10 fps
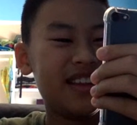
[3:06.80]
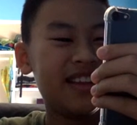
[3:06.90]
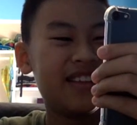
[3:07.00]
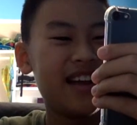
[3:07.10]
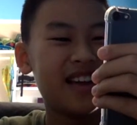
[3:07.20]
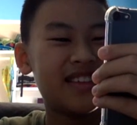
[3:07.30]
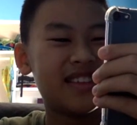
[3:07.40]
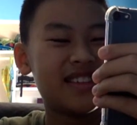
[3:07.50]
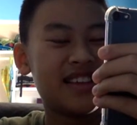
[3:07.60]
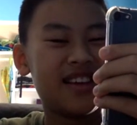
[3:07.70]
later
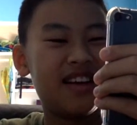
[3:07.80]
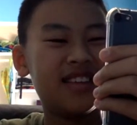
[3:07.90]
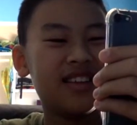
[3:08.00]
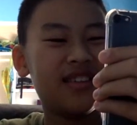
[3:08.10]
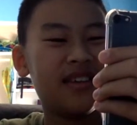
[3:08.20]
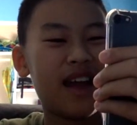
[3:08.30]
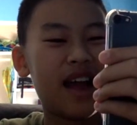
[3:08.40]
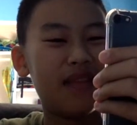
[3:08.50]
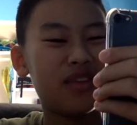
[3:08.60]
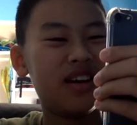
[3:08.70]
access the content or
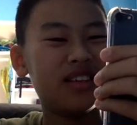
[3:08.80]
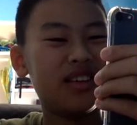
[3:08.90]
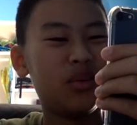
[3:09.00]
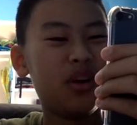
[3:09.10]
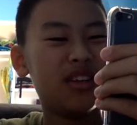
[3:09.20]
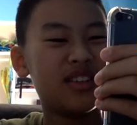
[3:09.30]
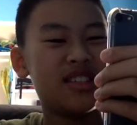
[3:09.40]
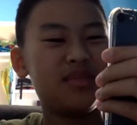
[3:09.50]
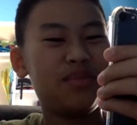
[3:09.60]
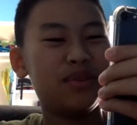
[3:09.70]
have content
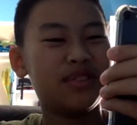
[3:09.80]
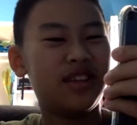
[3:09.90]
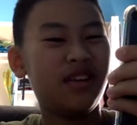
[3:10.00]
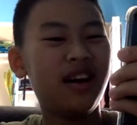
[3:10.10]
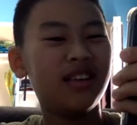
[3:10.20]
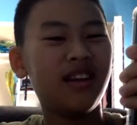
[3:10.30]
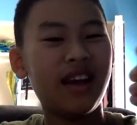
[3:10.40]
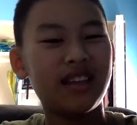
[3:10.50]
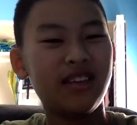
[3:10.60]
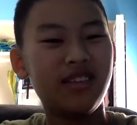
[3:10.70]
wirelessly pushed to other
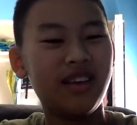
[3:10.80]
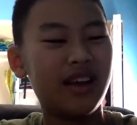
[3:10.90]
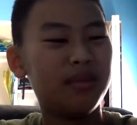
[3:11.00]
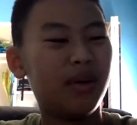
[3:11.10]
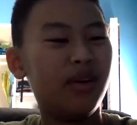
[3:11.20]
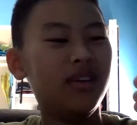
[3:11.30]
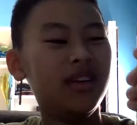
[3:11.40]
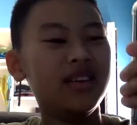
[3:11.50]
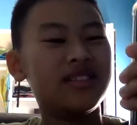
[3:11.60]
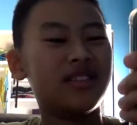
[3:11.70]
iCloud enabled
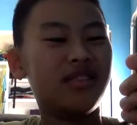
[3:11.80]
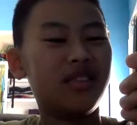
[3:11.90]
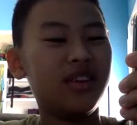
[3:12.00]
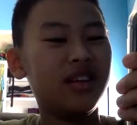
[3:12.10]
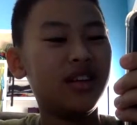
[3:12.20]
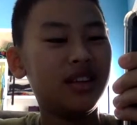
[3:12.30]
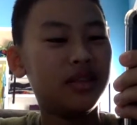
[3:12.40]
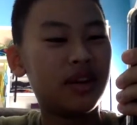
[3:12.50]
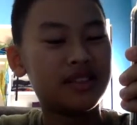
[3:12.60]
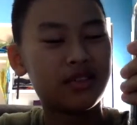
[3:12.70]

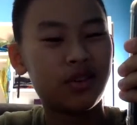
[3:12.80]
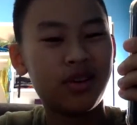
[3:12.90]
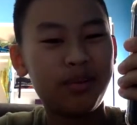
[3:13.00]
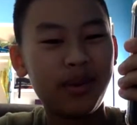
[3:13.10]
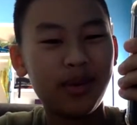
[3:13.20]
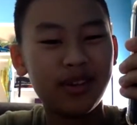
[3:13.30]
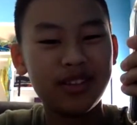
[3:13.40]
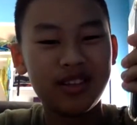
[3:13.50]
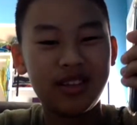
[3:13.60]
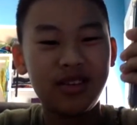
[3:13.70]
devices or
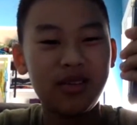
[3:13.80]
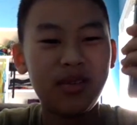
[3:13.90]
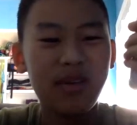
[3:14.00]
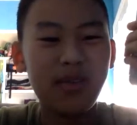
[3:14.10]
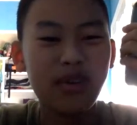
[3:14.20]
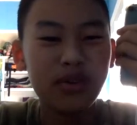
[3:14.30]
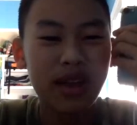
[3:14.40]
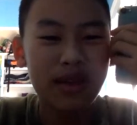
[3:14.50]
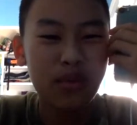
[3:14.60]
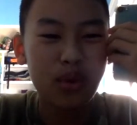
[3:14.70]
computers. Well, we only
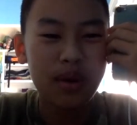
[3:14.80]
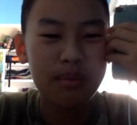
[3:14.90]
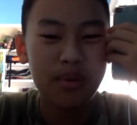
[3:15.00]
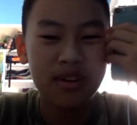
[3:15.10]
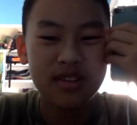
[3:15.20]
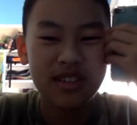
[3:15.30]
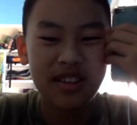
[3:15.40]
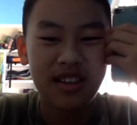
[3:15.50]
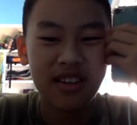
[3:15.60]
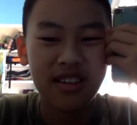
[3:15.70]
have one person
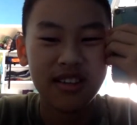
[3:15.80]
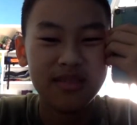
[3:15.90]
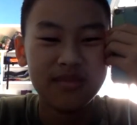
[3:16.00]
here,